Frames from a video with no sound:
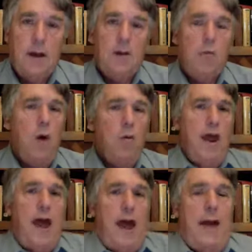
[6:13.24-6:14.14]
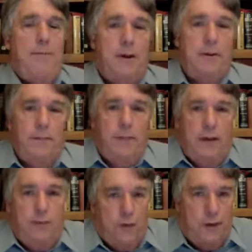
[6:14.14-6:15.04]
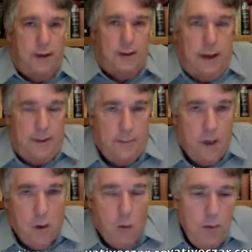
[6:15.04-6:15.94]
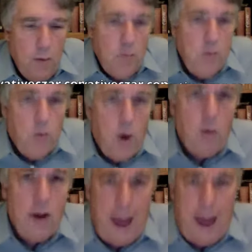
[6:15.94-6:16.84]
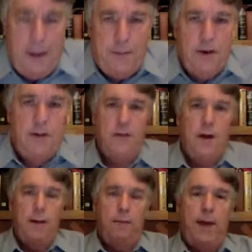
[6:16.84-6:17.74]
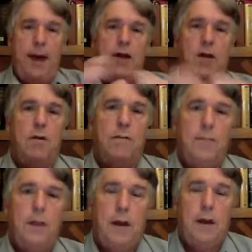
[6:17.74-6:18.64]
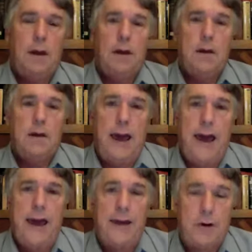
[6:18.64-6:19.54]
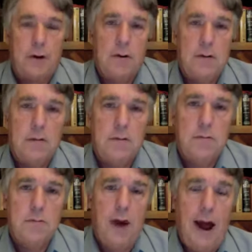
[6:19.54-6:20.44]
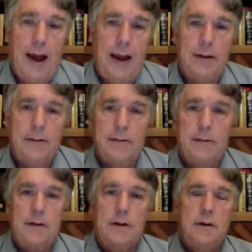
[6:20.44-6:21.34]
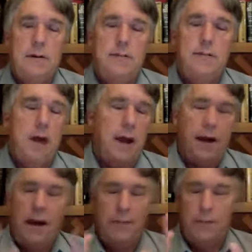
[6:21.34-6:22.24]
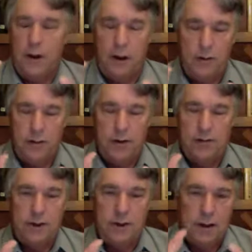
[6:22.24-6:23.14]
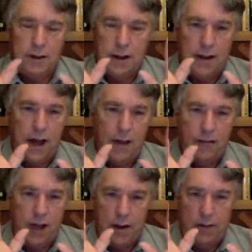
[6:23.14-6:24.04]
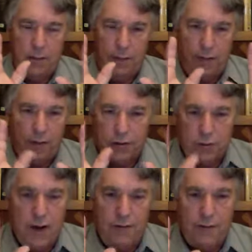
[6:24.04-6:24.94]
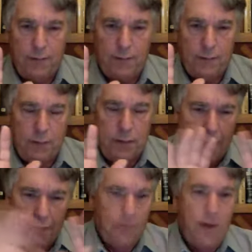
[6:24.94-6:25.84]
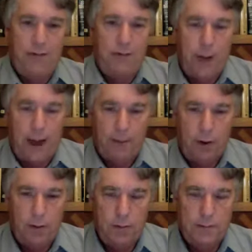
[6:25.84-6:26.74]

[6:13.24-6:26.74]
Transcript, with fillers: What would happen if we did that? What would, we, what would happen if Boehner, Cantor, Ryan, not none of them are going to do this. They, they have they, of the three of them, none of them have a backbone.